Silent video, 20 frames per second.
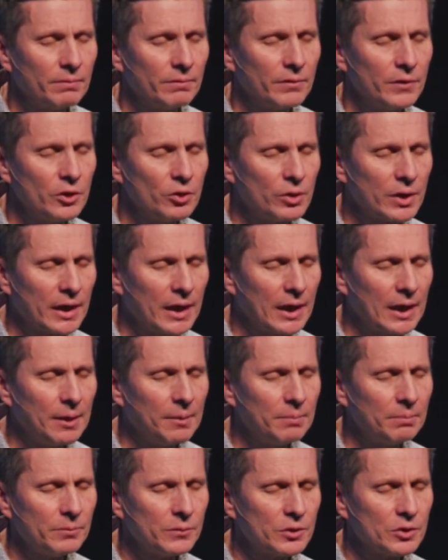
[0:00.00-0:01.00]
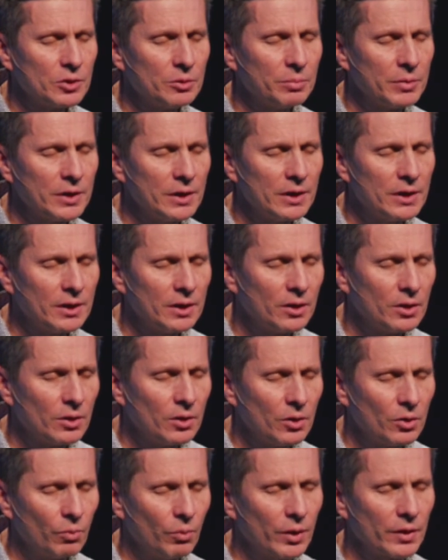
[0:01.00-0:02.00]
that you came to be
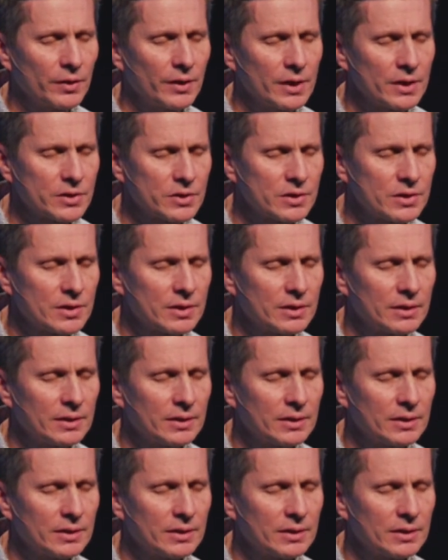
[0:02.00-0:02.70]
with us,